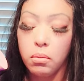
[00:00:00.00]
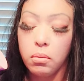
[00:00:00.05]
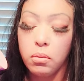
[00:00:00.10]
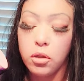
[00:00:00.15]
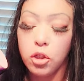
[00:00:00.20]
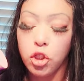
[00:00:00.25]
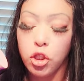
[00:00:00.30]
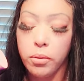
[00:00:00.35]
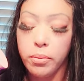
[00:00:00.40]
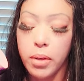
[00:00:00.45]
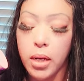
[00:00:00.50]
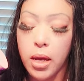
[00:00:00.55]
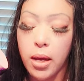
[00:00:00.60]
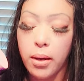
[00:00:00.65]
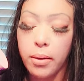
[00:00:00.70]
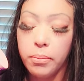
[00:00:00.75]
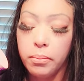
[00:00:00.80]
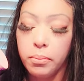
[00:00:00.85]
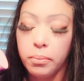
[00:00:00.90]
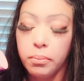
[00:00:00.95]

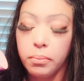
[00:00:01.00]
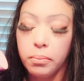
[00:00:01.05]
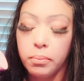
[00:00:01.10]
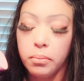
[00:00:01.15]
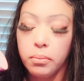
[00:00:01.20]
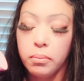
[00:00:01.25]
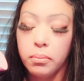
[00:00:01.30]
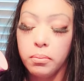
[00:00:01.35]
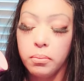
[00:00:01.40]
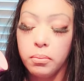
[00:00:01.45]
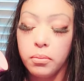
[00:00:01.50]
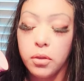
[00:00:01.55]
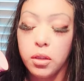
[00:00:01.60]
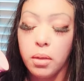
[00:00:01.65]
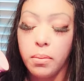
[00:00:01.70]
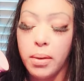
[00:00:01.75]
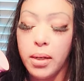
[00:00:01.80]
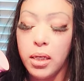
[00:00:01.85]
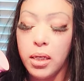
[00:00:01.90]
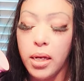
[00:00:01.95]
Gemini.
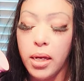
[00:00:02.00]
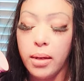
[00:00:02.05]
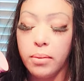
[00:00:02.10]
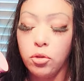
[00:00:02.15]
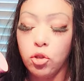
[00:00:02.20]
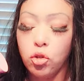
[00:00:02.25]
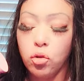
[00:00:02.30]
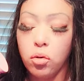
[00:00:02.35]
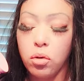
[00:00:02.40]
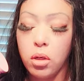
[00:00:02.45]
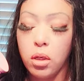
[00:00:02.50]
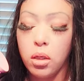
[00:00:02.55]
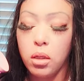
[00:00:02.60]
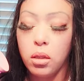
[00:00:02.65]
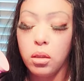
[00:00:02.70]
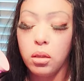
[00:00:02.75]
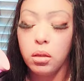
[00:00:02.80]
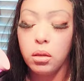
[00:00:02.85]
Somebody damn sure